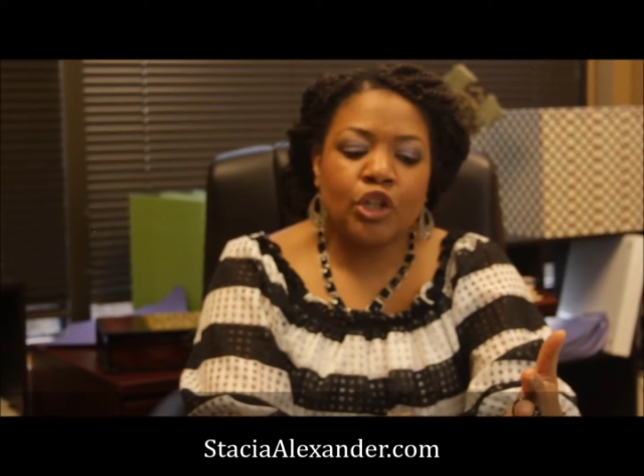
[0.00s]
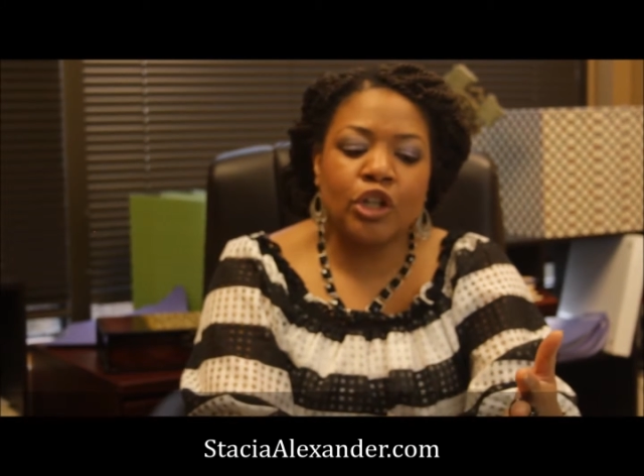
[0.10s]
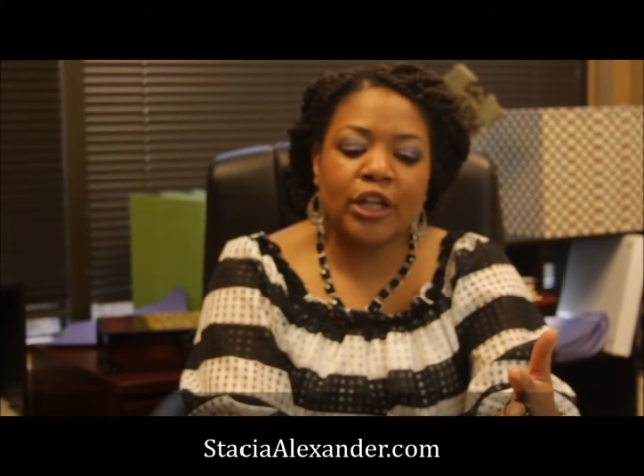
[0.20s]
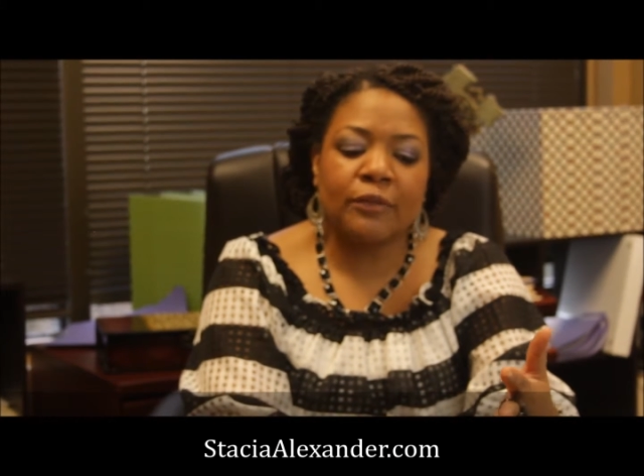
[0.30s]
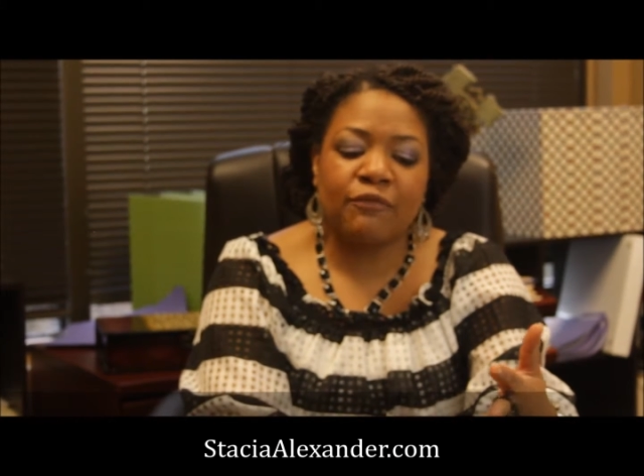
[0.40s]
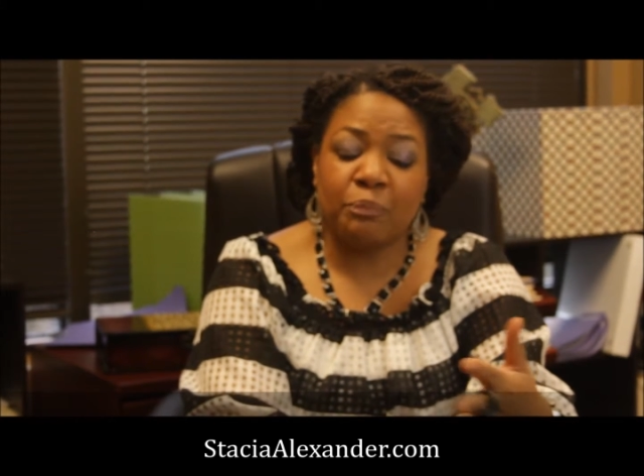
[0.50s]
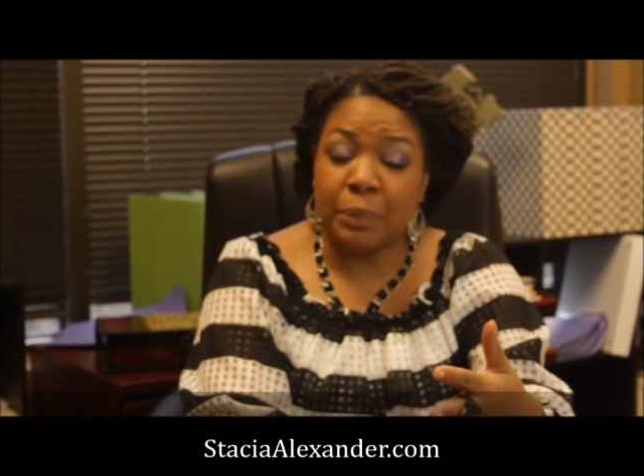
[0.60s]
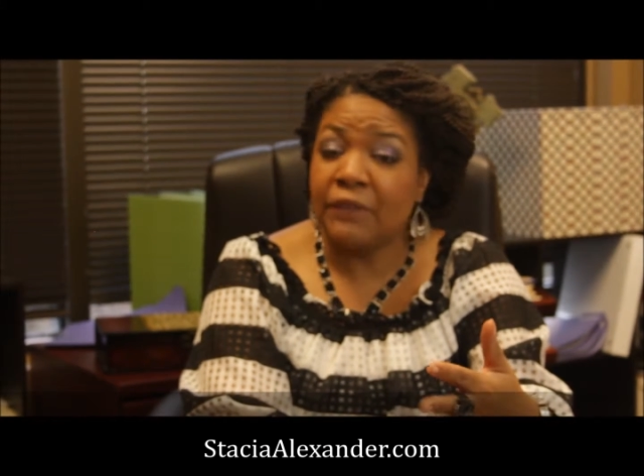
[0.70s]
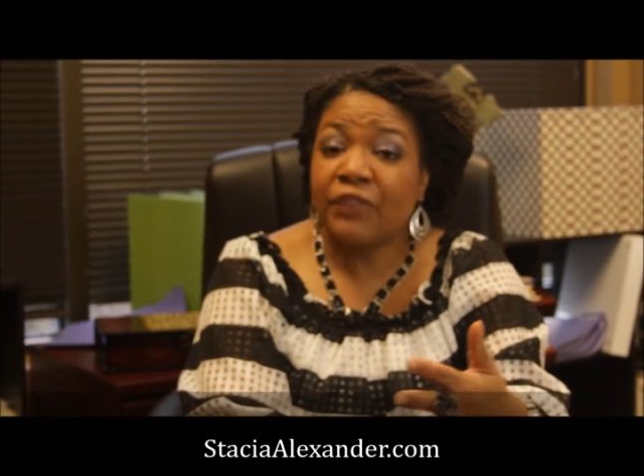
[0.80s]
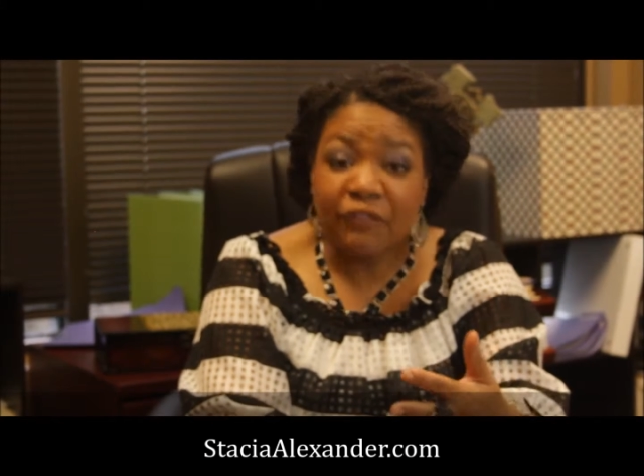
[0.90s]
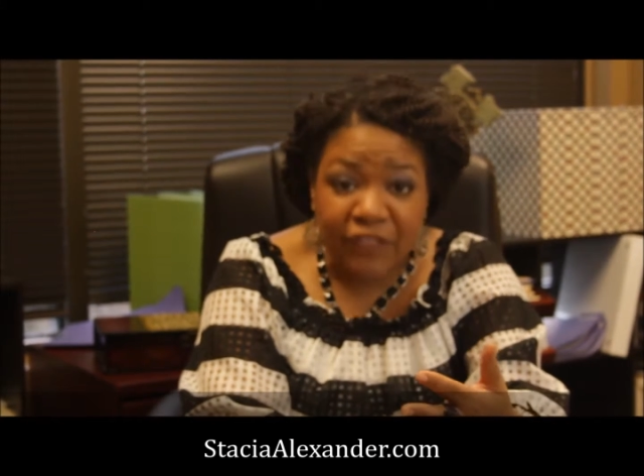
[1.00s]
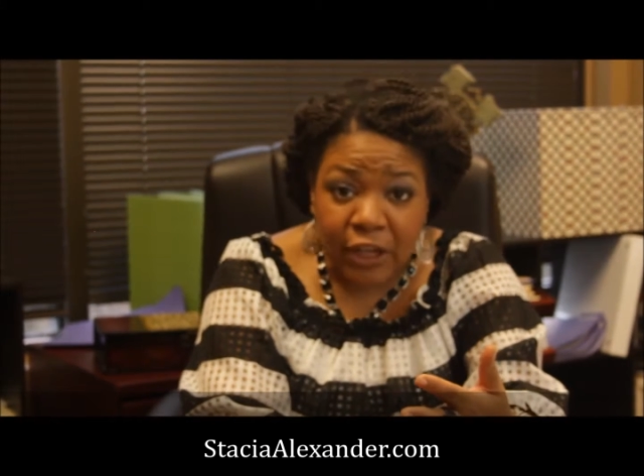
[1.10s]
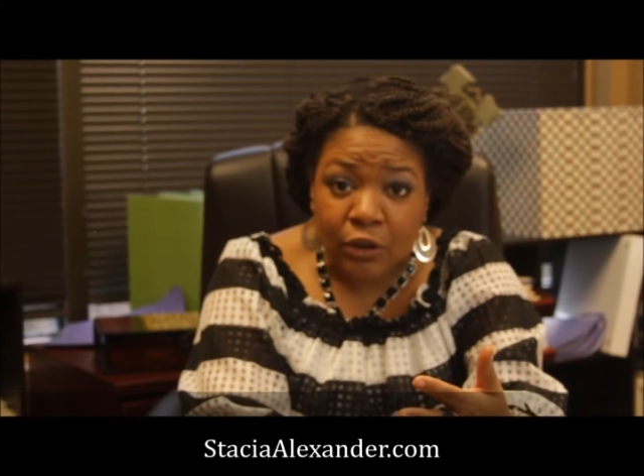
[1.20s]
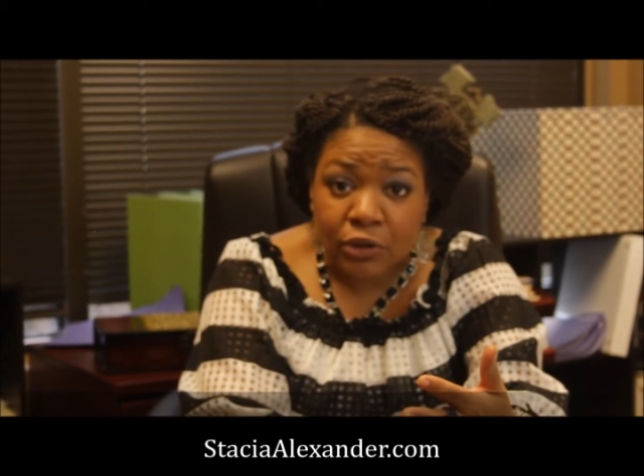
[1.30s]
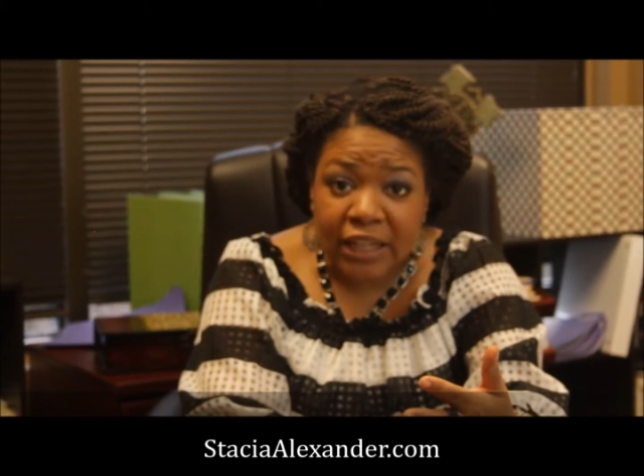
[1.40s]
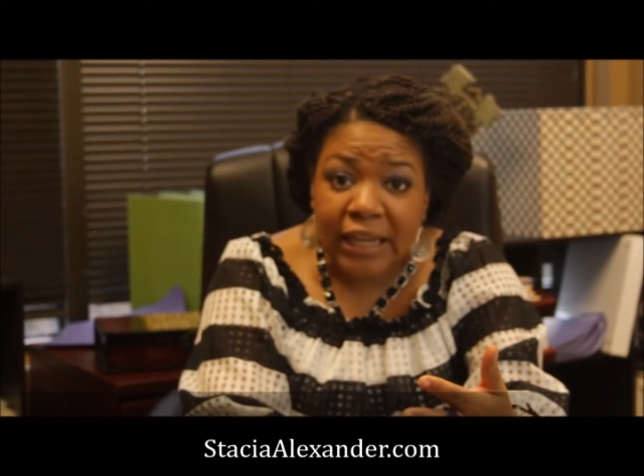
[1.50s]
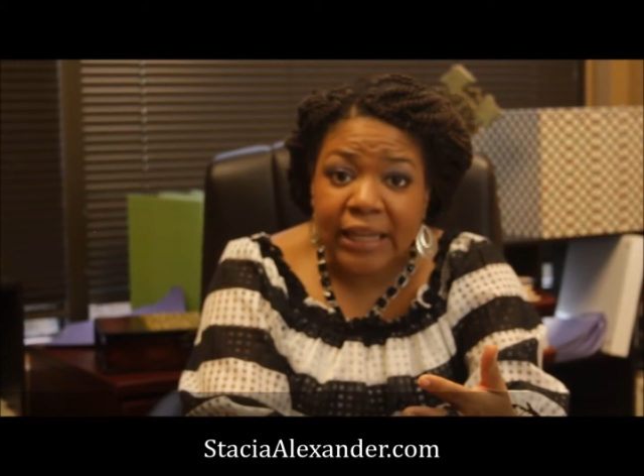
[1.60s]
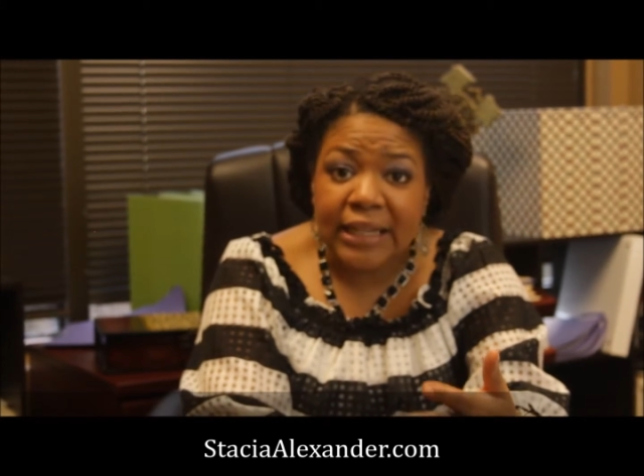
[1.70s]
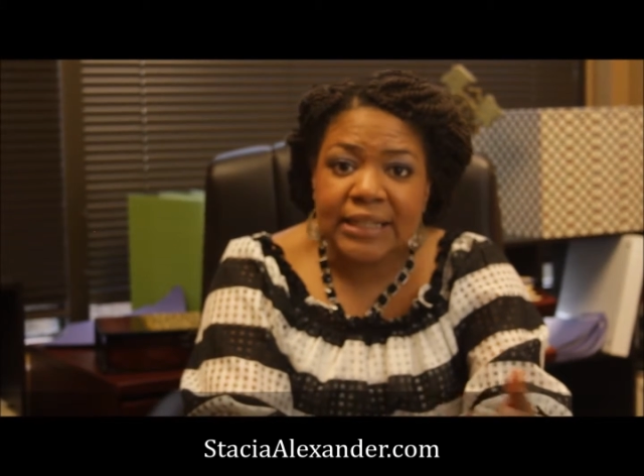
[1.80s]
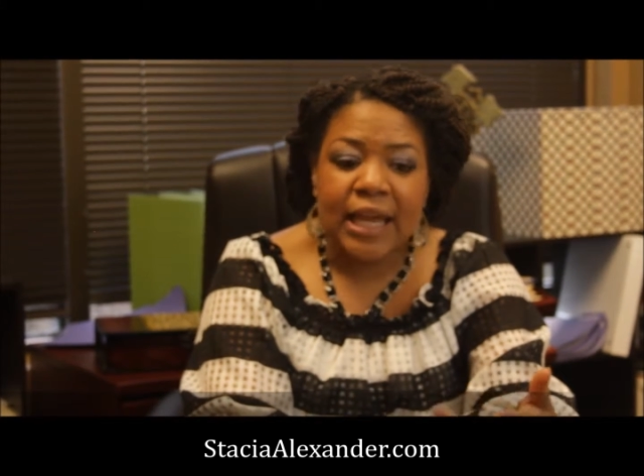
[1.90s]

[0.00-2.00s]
you're going to be fulfilled in it,